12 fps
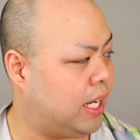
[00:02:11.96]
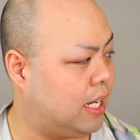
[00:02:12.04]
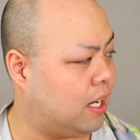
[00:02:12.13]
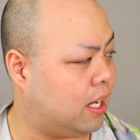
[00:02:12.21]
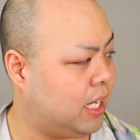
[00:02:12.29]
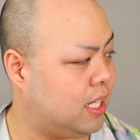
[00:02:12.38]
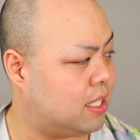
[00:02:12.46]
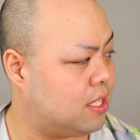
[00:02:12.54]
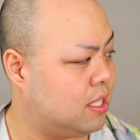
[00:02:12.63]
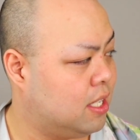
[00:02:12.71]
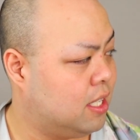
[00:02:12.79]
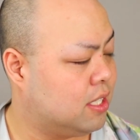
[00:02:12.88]
light,
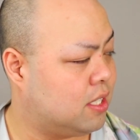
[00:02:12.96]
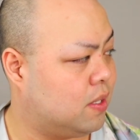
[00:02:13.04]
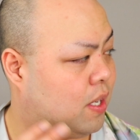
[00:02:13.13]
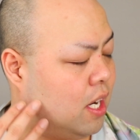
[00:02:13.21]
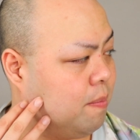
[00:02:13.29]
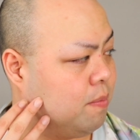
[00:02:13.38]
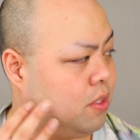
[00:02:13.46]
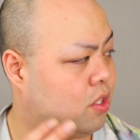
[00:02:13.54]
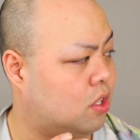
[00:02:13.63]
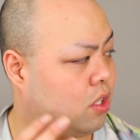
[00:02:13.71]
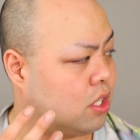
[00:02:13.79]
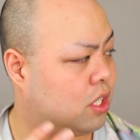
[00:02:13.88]
so I'm
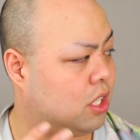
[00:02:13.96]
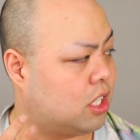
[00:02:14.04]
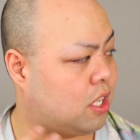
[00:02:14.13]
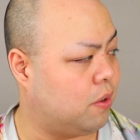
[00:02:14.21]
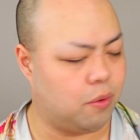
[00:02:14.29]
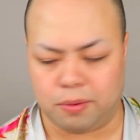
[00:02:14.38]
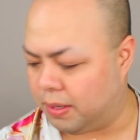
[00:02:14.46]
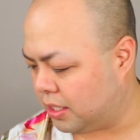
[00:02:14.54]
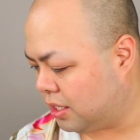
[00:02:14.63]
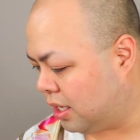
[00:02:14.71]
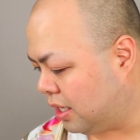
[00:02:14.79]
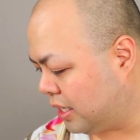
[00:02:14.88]
not gonna go in with my
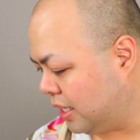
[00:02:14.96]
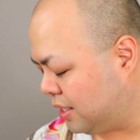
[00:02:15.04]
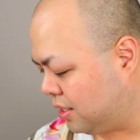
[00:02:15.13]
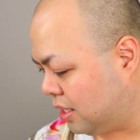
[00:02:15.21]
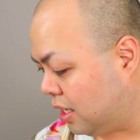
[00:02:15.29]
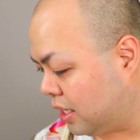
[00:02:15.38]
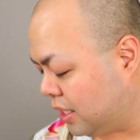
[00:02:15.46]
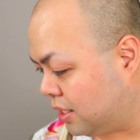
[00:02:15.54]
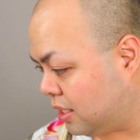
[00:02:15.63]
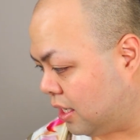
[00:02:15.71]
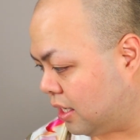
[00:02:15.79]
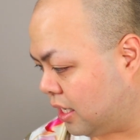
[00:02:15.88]
darkest. So I
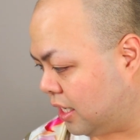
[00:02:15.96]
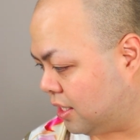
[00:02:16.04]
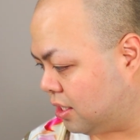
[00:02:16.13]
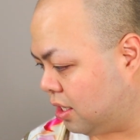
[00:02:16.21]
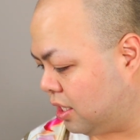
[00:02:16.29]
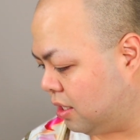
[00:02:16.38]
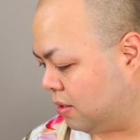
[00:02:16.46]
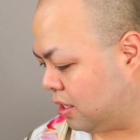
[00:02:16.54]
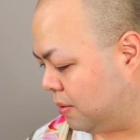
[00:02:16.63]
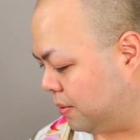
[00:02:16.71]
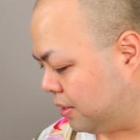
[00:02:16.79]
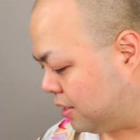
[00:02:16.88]
think I'll
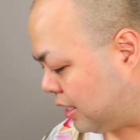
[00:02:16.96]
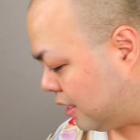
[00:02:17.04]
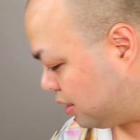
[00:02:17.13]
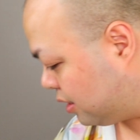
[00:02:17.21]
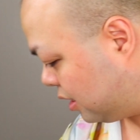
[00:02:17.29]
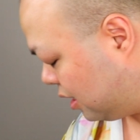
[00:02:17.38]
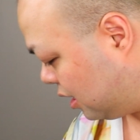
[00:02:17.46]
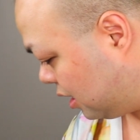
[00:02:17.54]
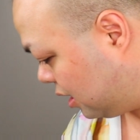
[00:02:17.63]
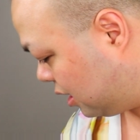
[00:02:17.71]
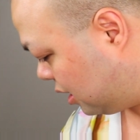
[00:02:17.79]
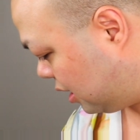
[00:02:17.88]
go in the standard
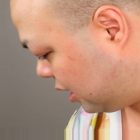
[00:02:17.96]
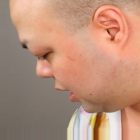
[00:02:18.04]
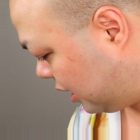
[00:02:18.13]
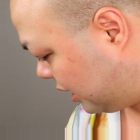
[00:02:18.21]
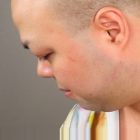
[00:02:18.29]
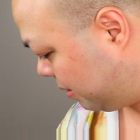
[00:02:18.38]
highlight at the